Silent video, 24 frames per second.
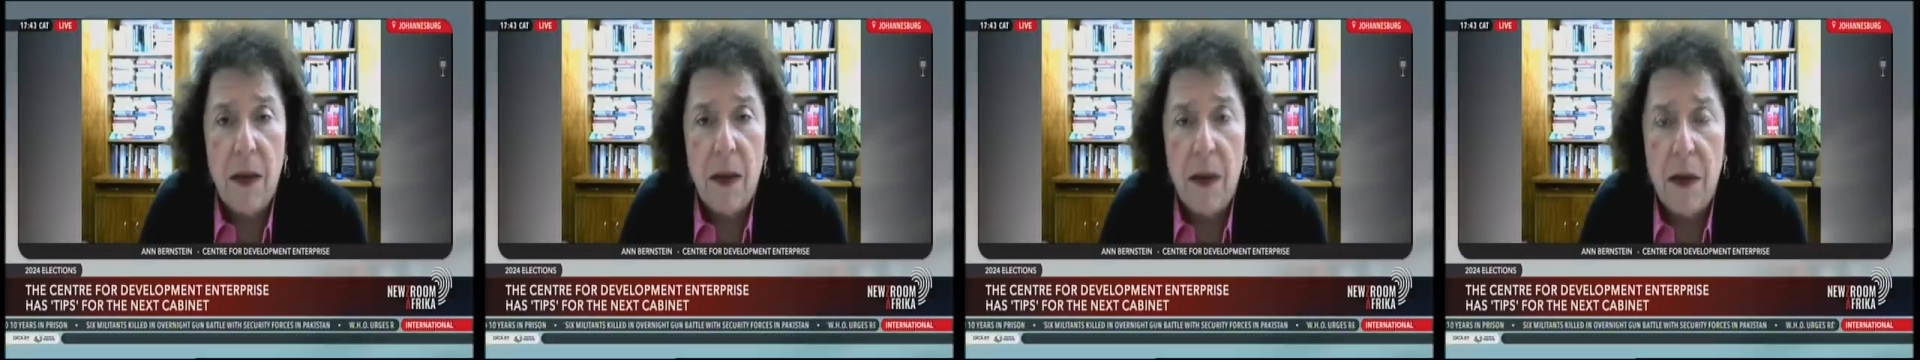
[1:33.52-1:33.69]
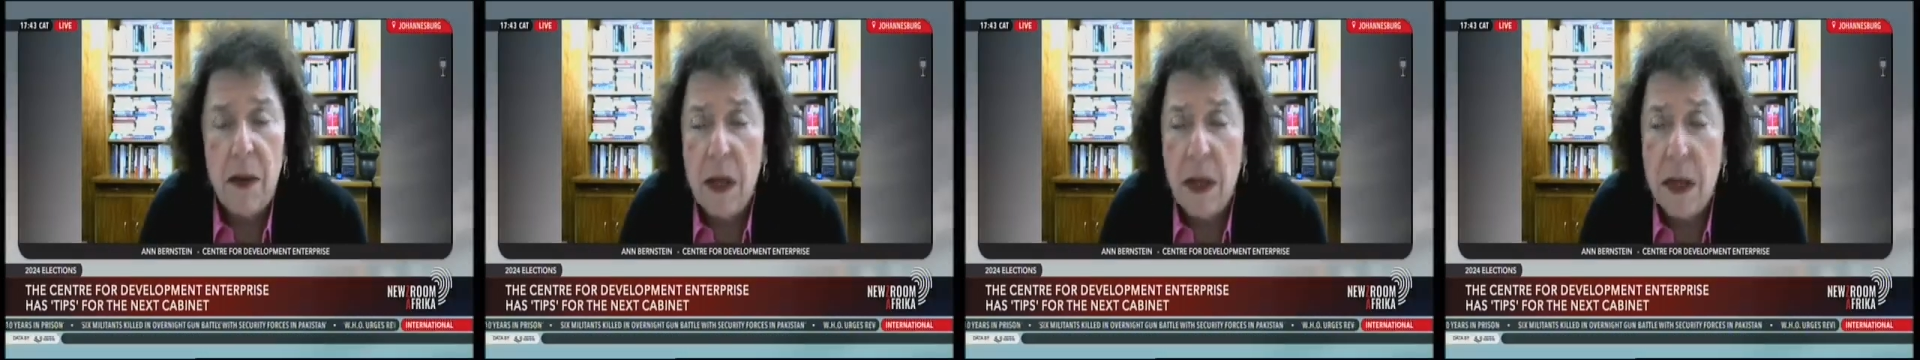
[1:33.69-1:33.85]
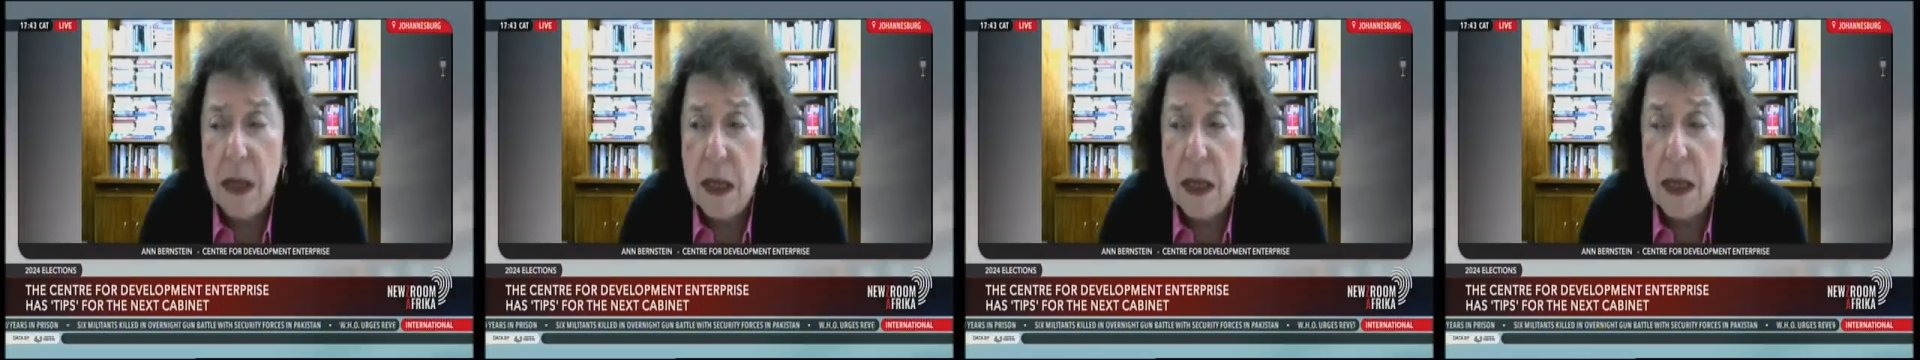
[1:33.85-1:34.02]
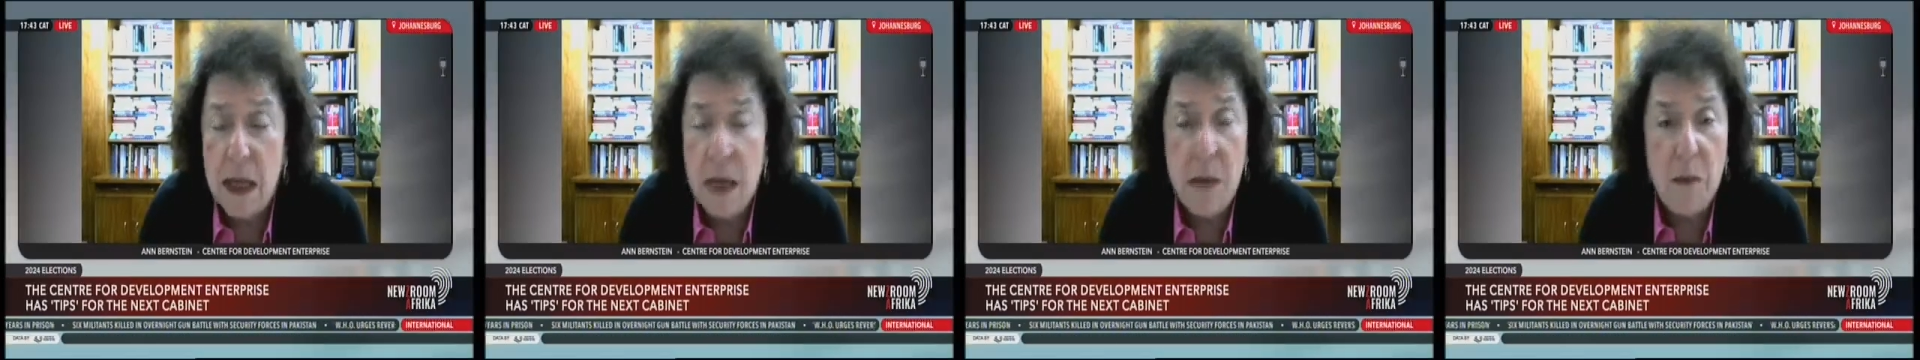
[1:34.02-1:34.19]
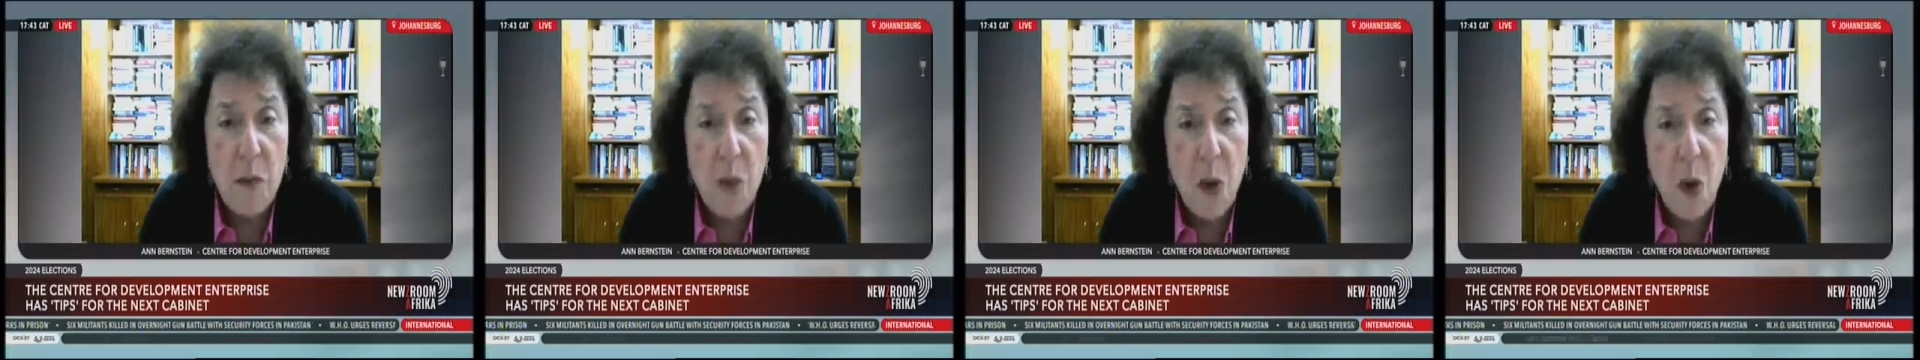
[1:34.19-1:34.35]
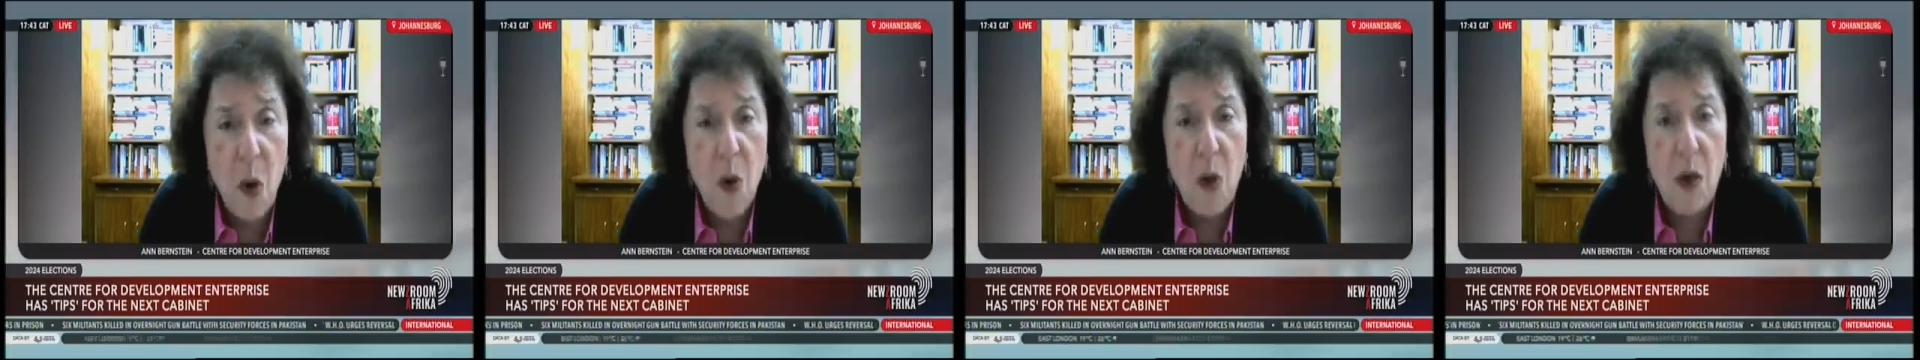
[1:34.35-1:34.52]
this is
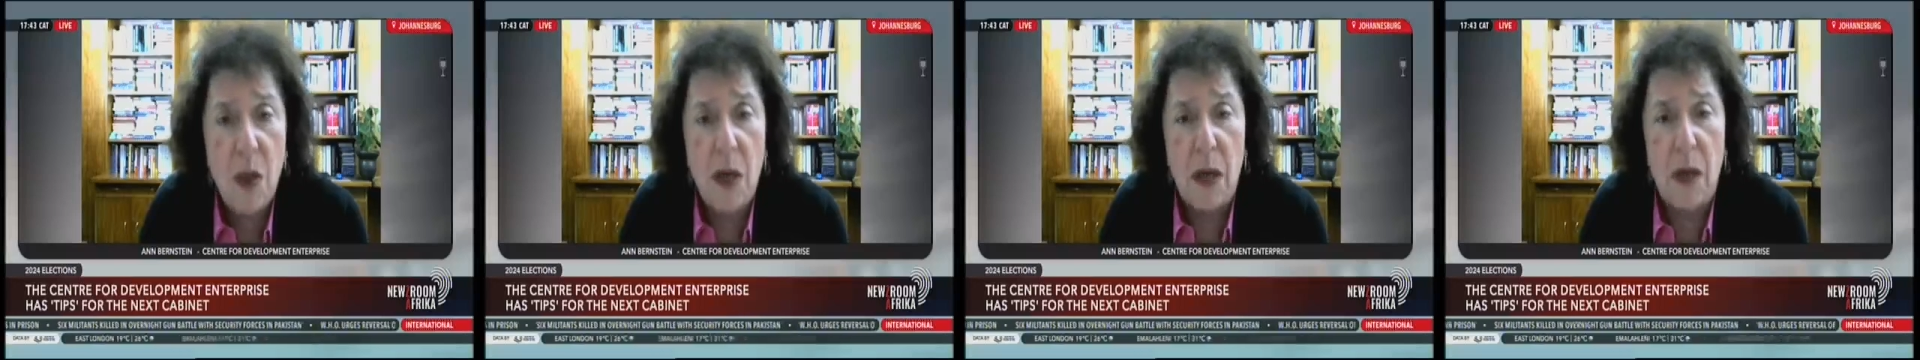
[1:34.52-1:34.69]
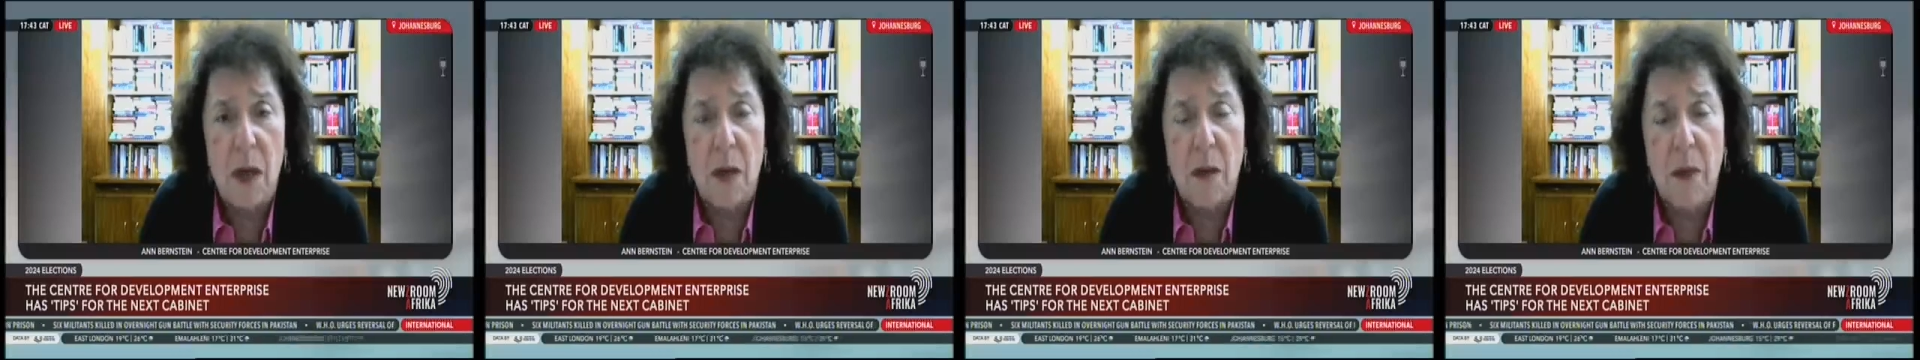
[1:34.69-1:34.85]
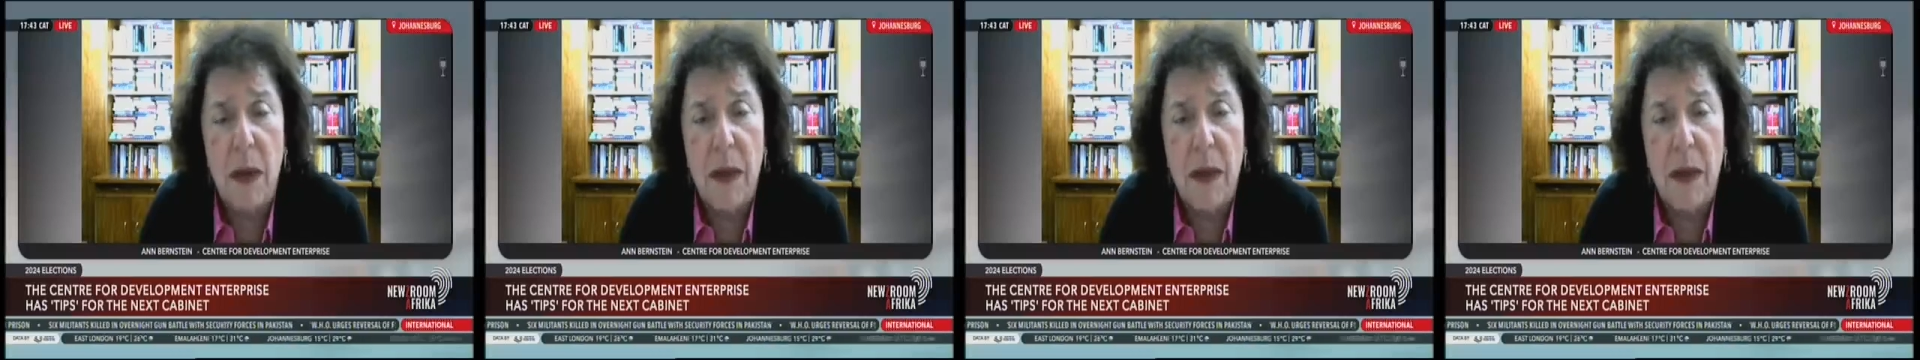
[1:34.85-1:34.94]
important,